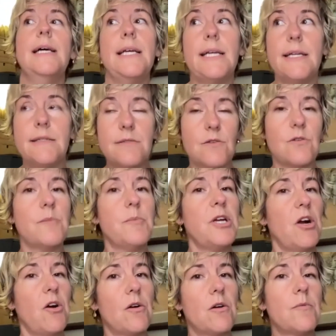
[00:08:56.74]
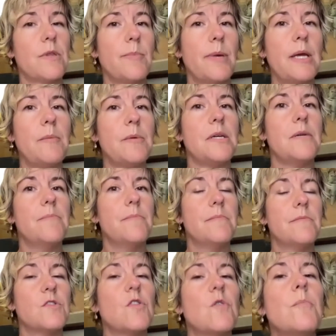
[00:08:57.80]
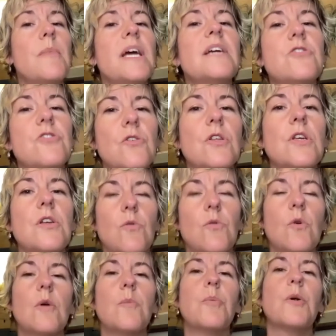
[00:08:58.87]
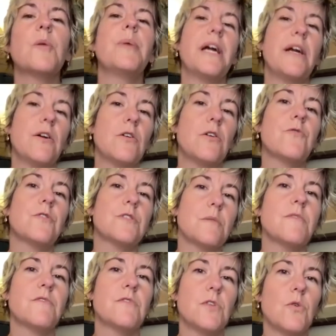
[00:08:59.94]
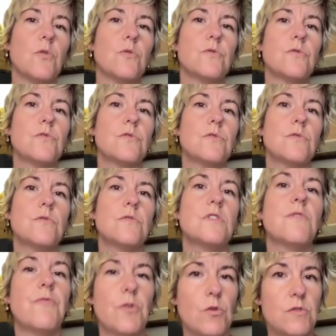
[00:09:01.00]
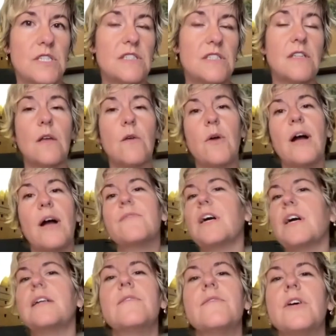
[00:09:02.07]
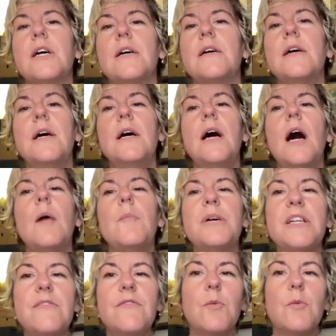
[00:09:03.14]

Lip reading: is going to be harder with a baby. So make sure that you're prepared for some of those difficulties, that you have kind of a bit of a